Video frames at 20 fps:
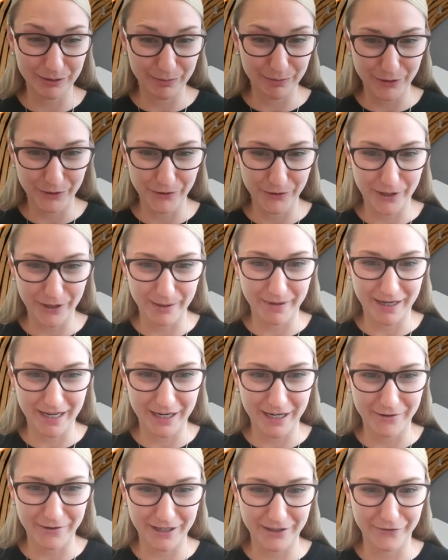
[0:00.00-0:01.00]
in the program
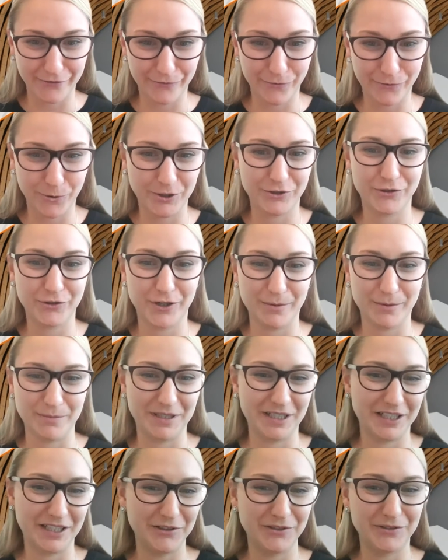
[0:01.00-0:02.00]
now out of Fort Drum.
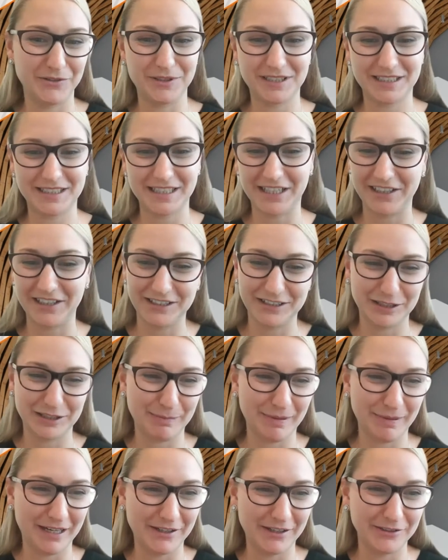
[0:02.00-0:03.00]
Can you tell us
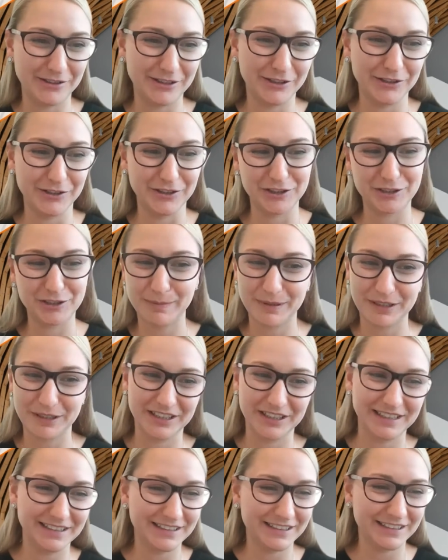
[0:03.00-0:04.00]
about your
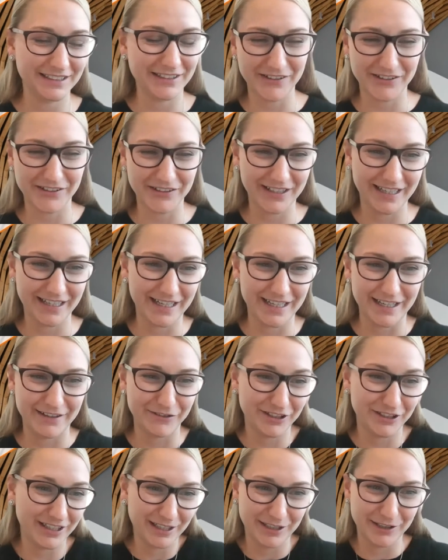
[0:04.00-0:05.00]
experience and all and
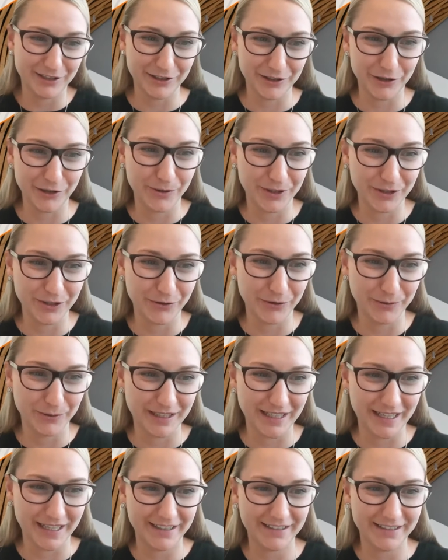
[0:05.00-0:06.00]
everything you're going through with
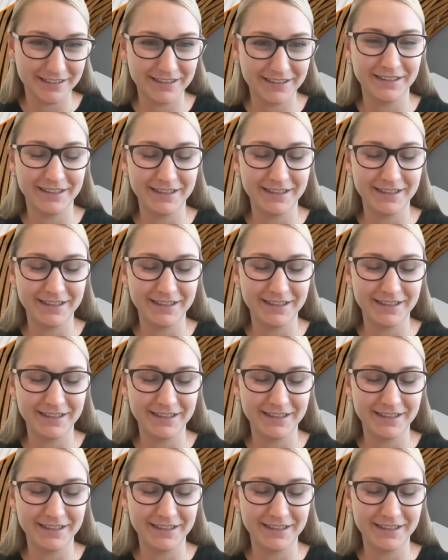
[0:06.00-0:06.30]
that?